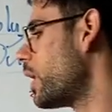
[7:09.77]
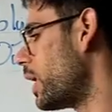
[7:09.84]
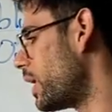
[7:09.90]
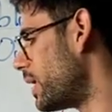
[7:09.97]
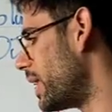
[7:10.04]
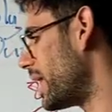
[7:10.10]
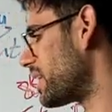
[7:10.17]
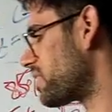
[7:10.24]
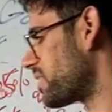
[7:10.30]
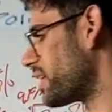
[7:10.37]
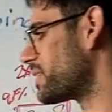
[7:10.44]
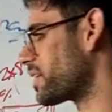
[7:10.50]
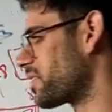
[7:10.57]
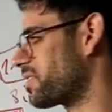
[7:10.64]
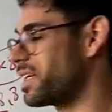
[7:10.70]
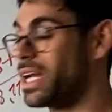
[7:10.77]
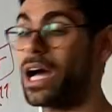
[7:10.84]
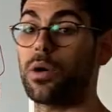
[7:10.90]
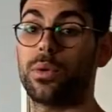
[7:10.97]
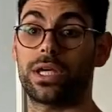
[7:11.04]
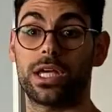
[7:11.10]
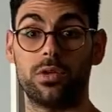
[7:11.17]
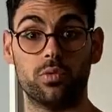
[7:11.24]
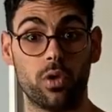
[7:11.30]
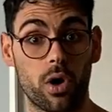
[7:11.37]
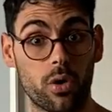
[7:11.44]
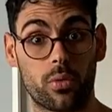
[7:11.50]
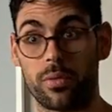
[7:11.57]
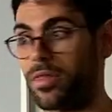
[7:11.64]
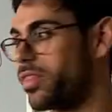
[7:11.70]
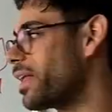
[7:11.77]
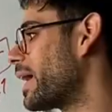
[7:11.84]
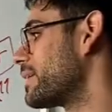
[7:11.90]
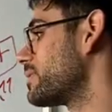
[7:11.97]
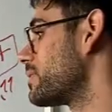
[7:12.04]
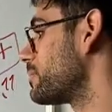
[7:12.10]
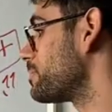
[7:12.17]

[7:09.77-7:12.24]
Let's understand how we can work with that.